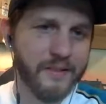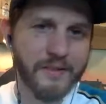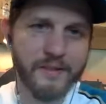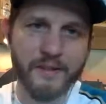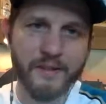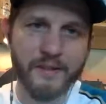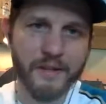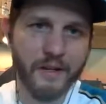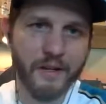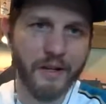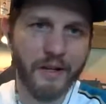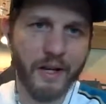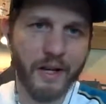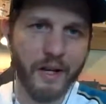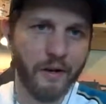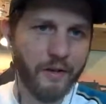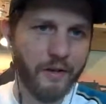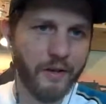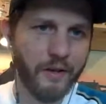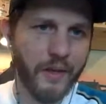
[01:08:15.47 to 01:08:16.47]
are
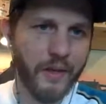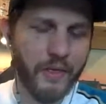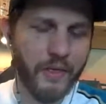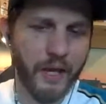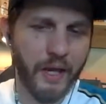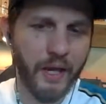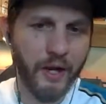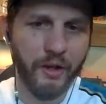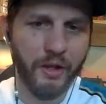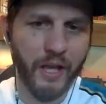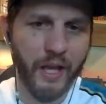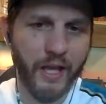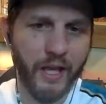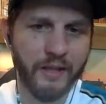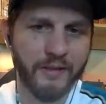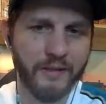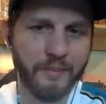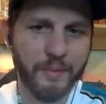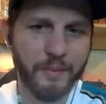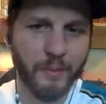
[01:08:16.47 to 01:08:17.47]
nearly there yet
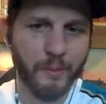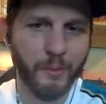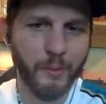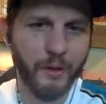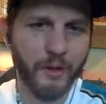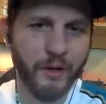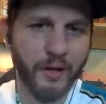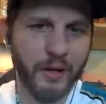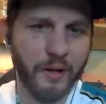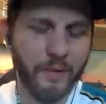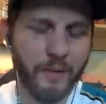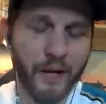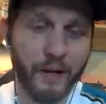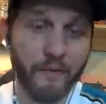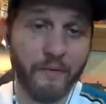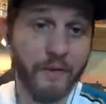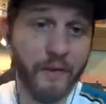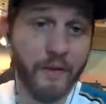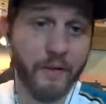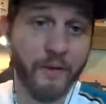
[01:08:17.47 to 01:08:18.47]
to be worried
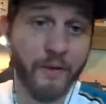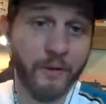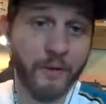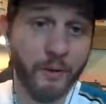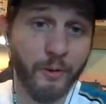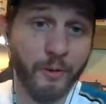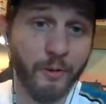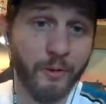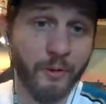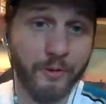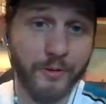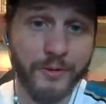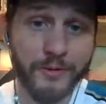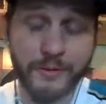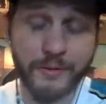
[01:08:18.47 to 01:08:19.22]
about filling holes.